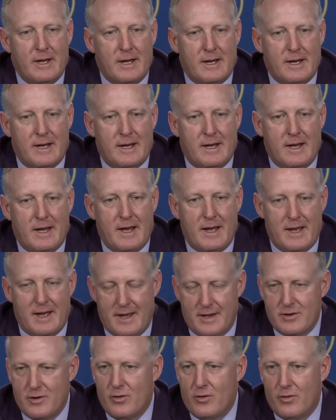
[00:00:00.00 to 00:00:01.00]

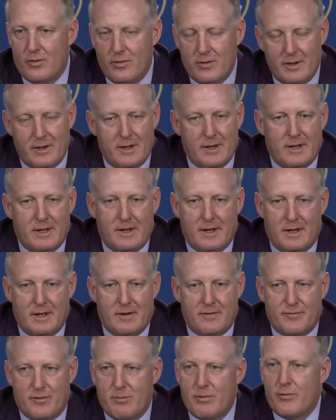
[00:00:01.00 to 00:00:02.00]
I know
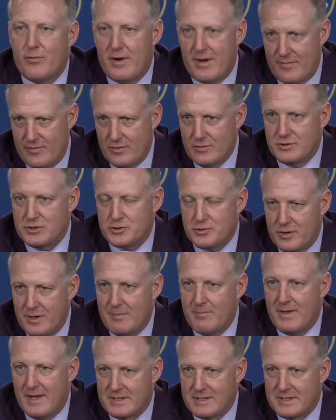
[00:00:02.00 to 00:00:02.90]
from the revenue stream,